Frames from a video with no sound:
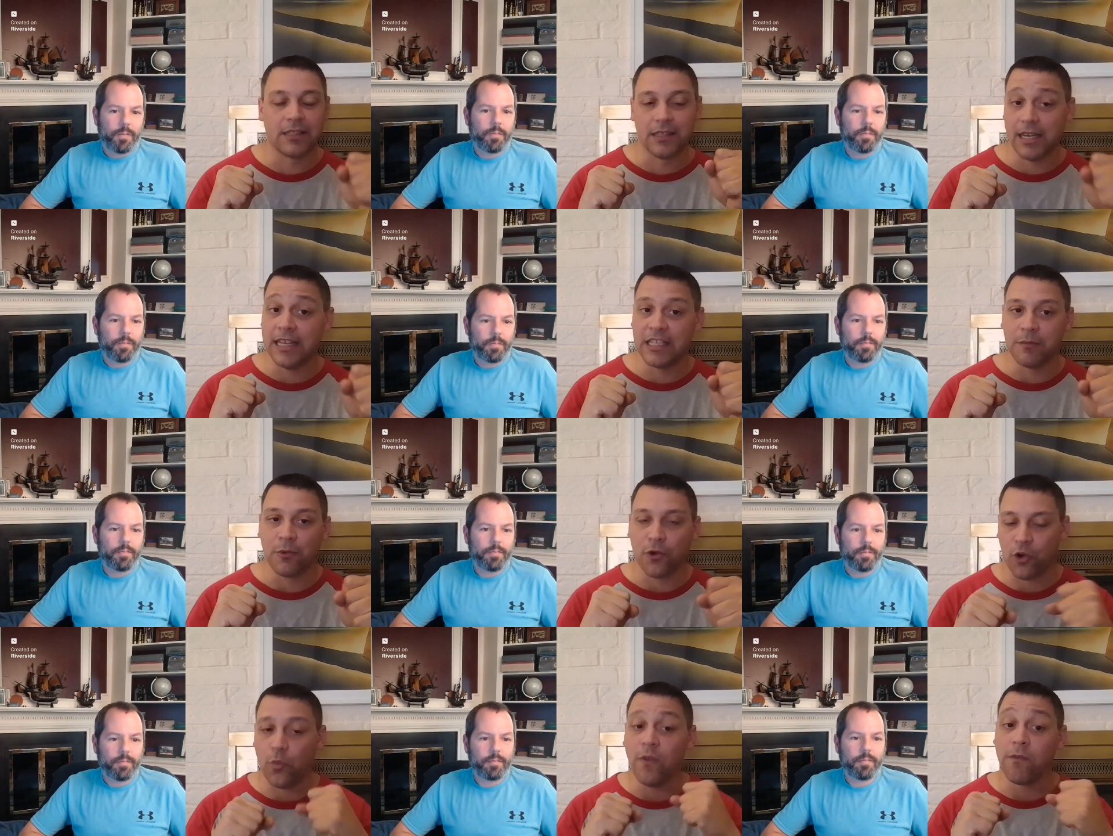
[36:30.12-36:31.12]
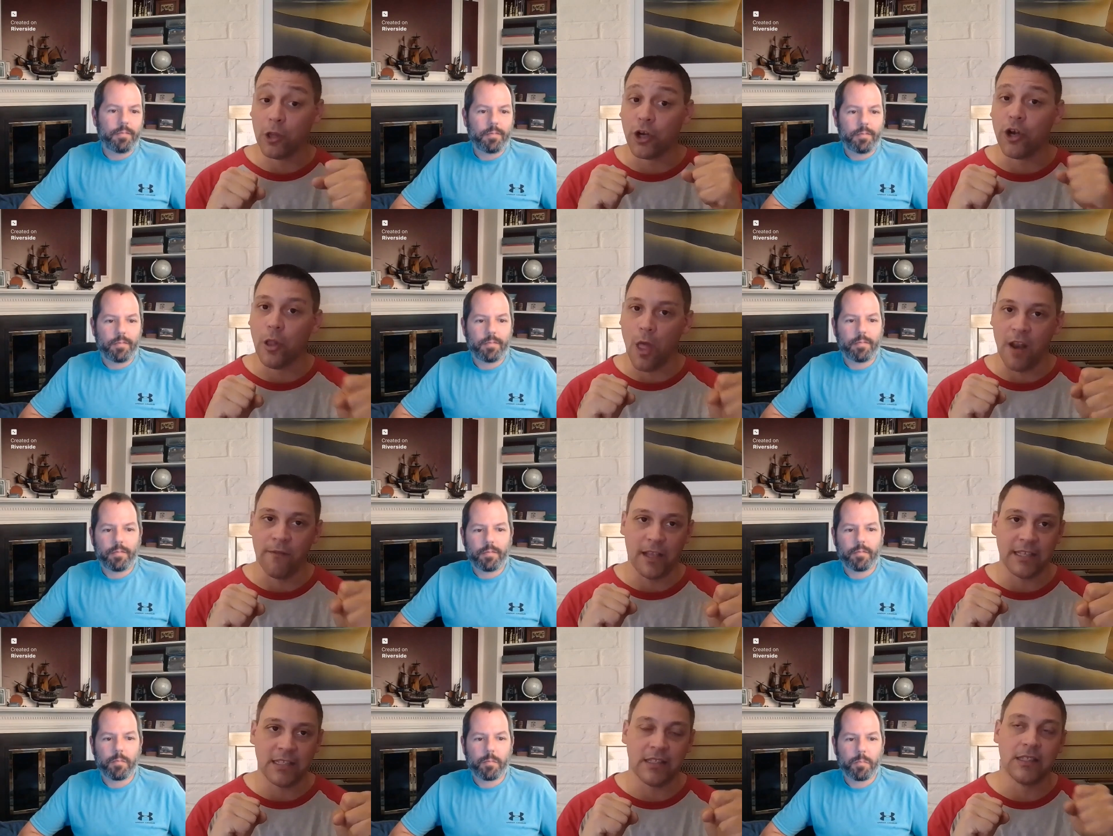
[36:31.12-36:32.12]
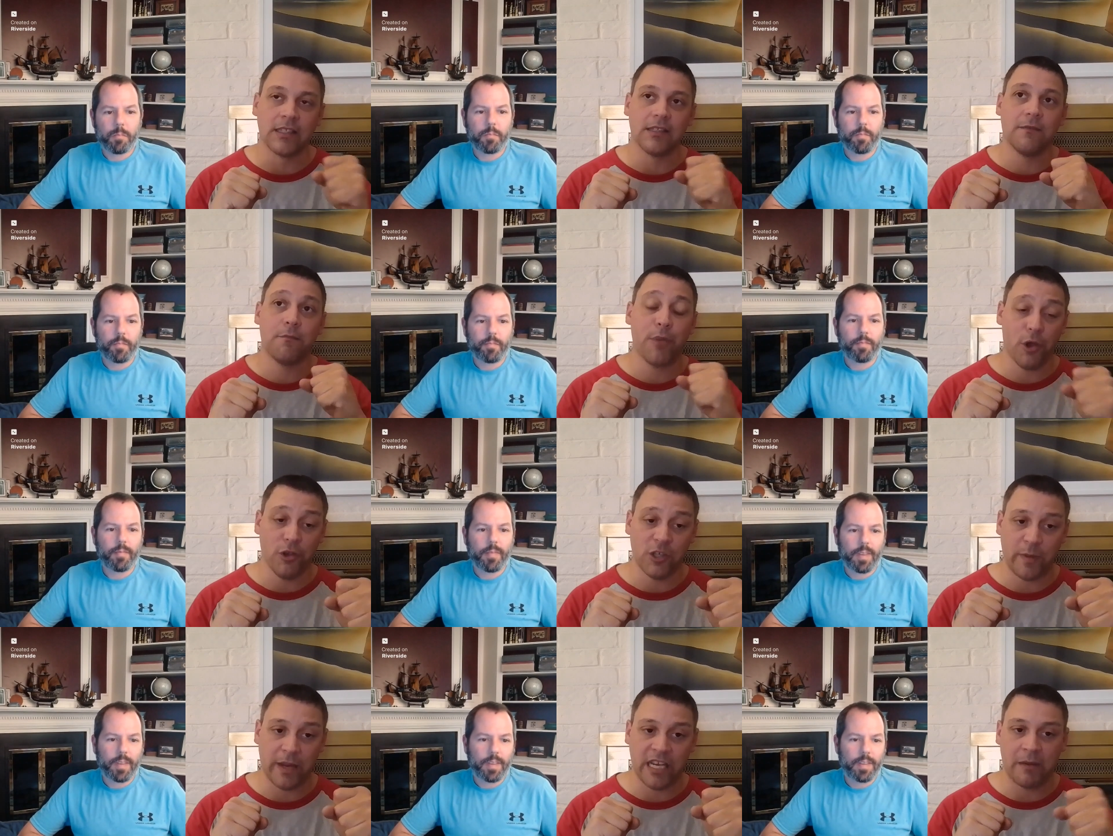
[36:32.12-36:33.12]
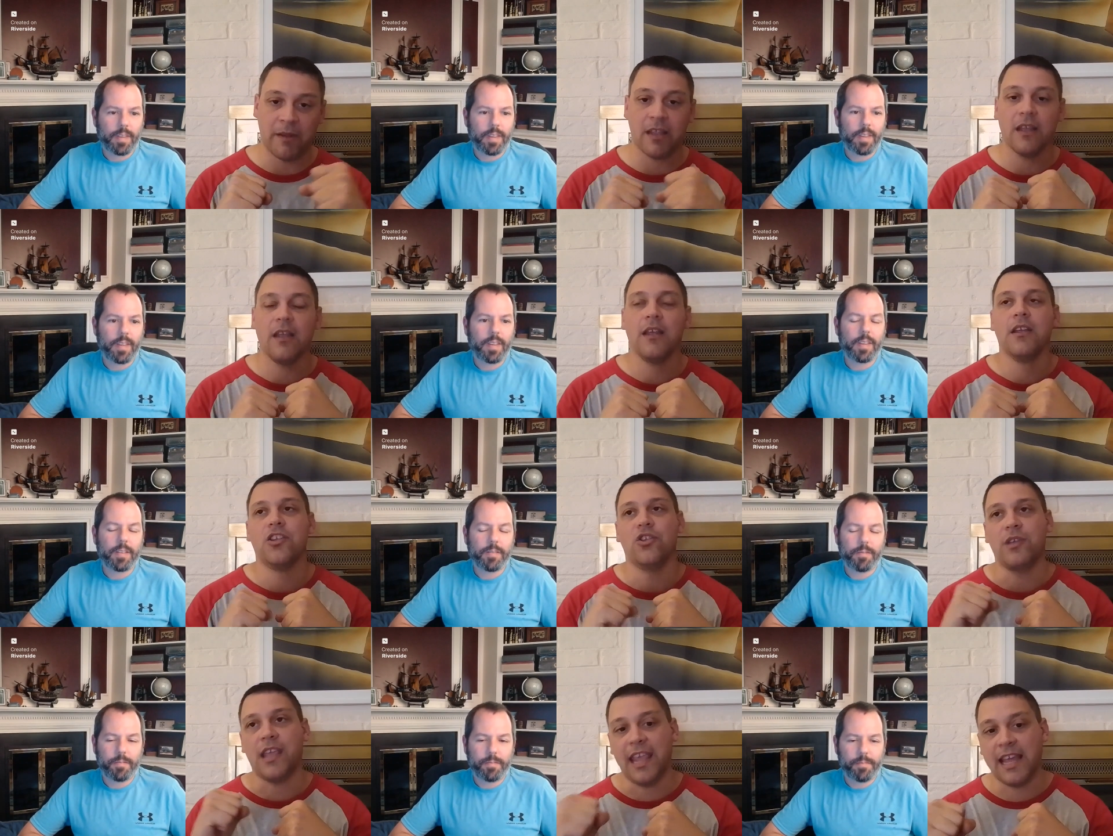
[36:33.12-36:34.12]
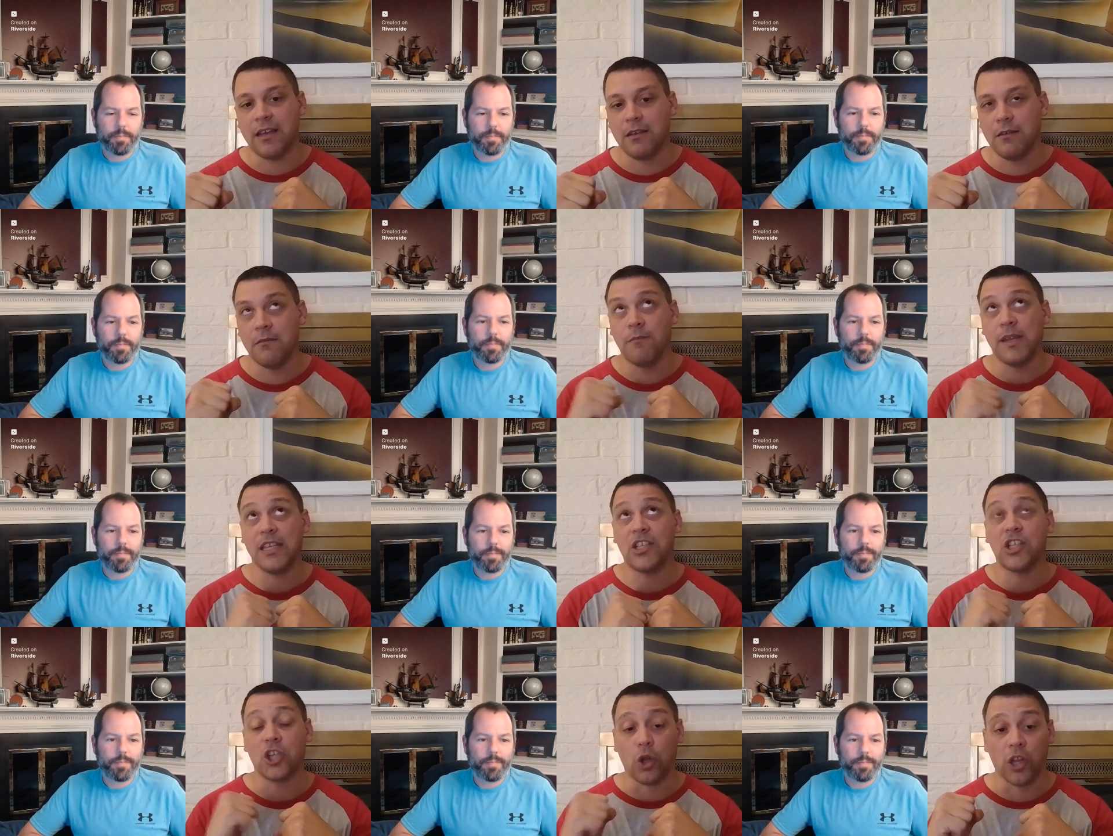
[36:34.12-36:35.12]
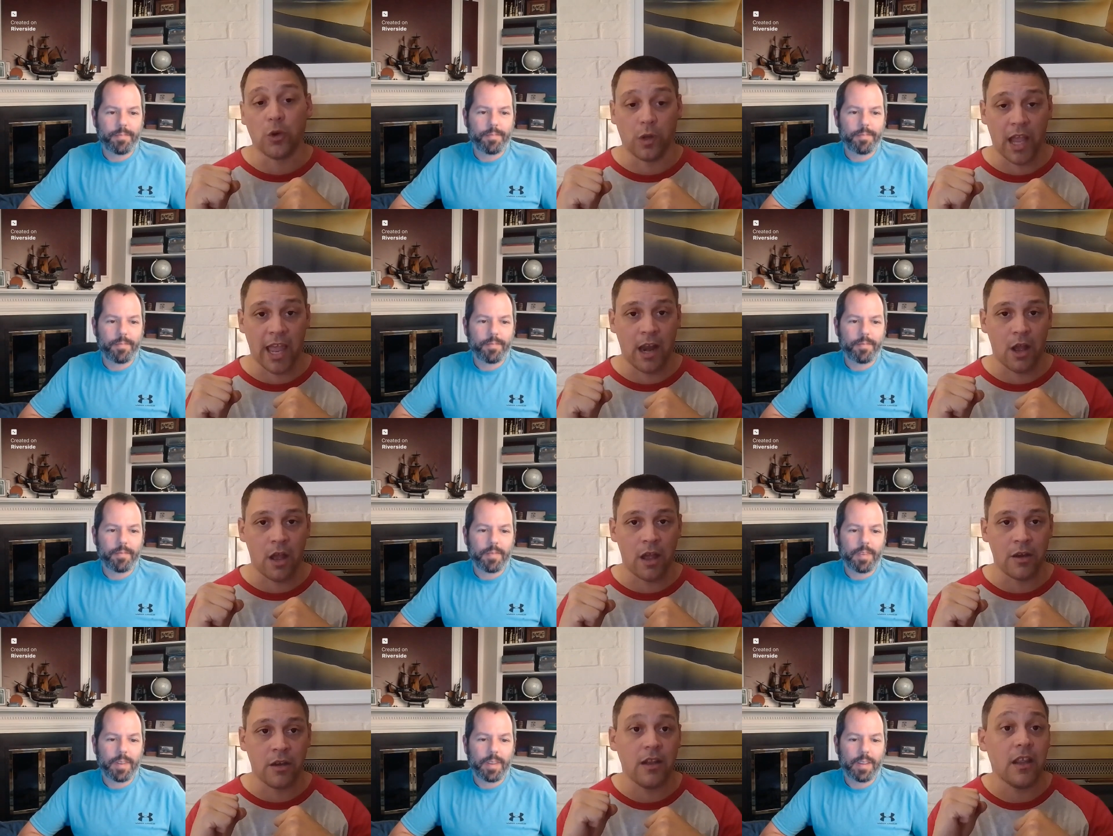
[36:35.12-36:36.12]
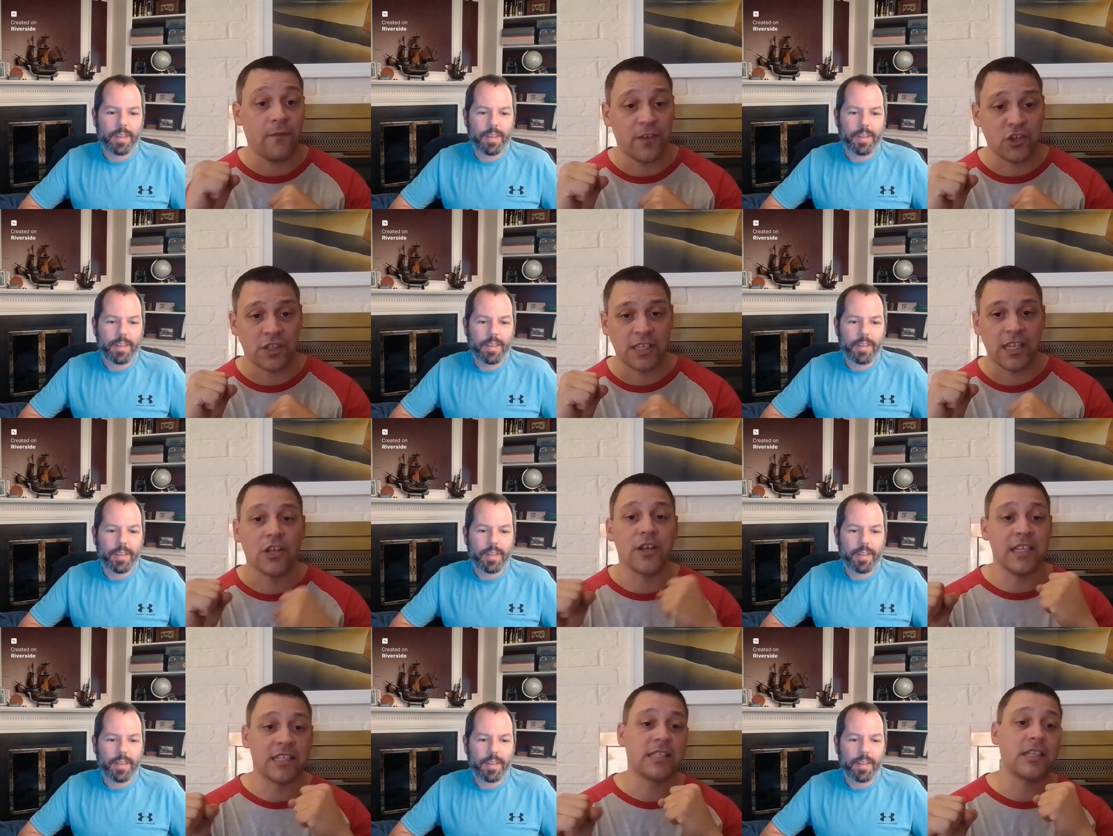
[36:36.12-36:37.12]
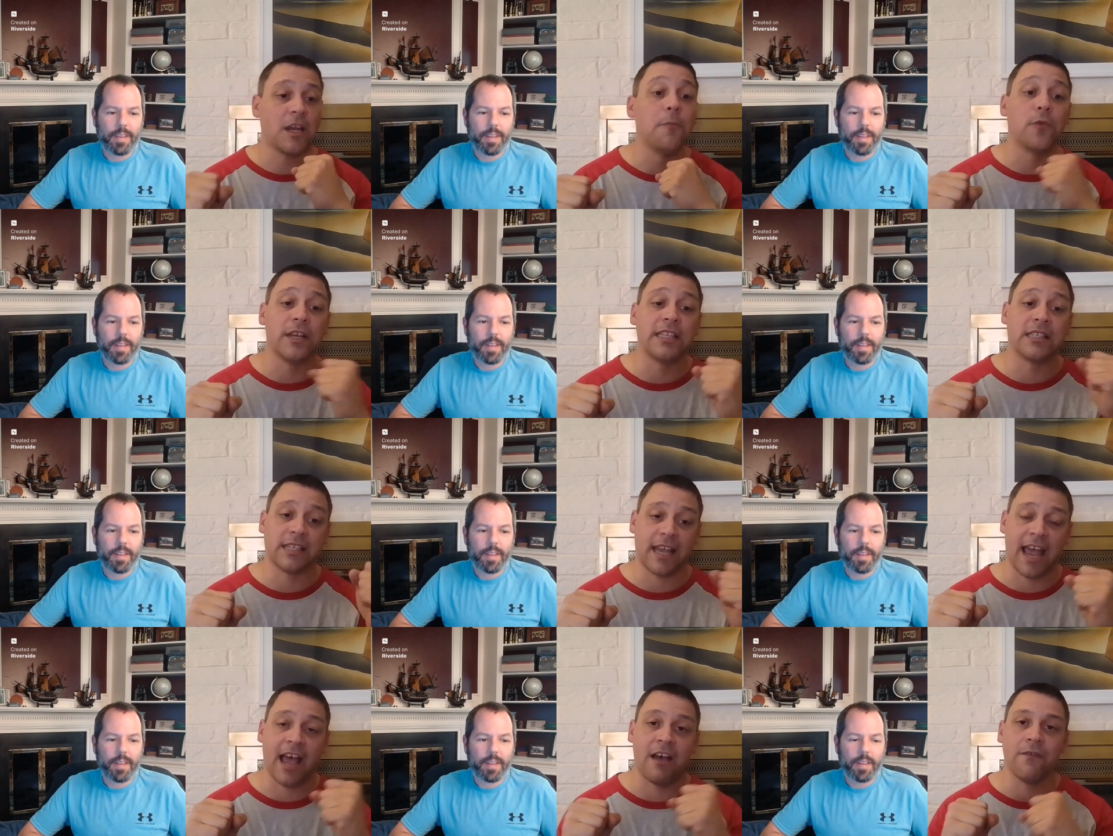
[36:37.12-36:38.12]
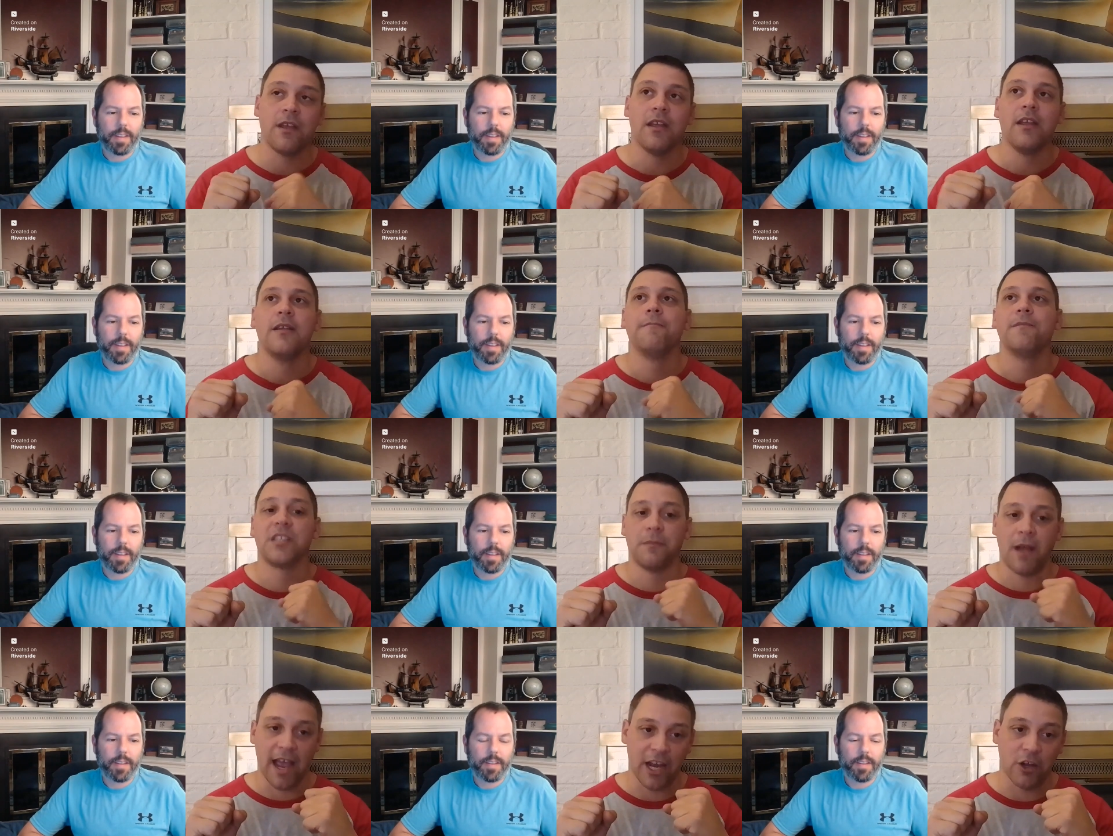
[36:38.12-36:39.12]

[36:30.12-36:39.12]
Speaker 1: is is important. We've learned a lot of lessons post pandemic. You can't be solely reliant on efficiency. There is some reason to have some